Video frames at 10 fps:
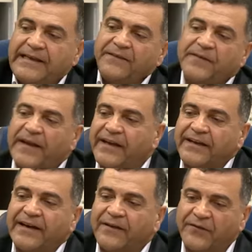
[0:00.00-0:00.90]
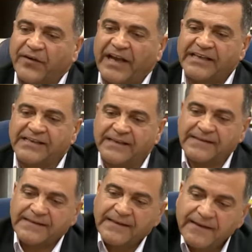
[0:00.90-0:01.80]
If aircraft
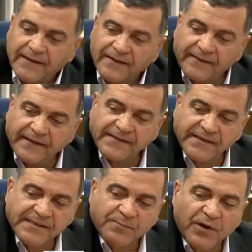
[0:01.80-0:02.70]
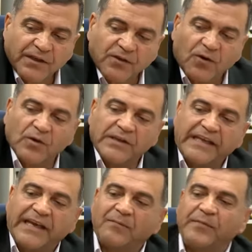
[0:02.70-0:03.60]
crashes, there is this part called
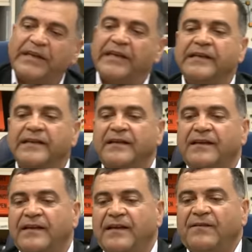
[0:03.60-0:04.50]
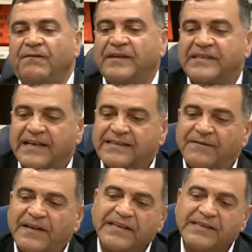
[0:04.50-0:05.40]
ELB, which has a
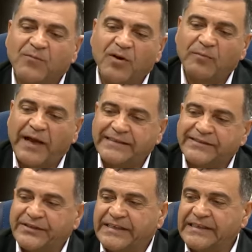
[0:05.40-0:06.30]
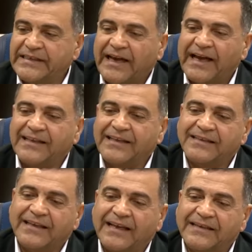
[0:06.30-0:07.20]
very small battery, and
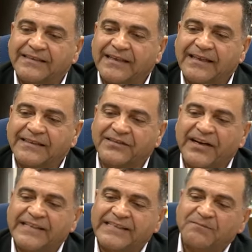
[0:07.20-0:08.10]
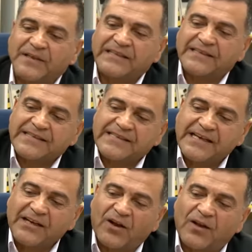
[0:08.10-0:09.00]
it can transmit
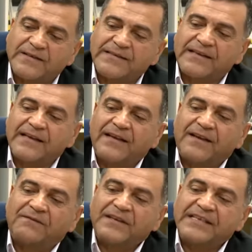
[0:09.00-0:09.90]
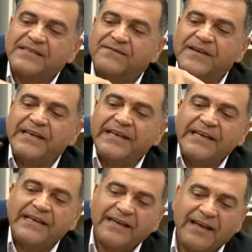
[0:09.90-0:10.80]
signals, which is
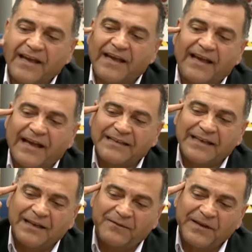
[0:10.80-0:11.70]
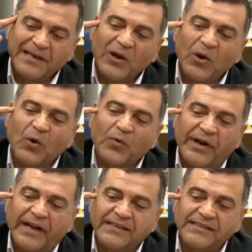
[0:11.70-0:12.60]
at a very low
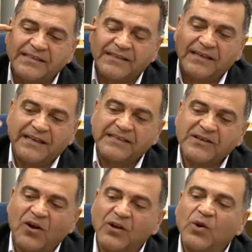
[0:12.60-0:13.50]
range. It's called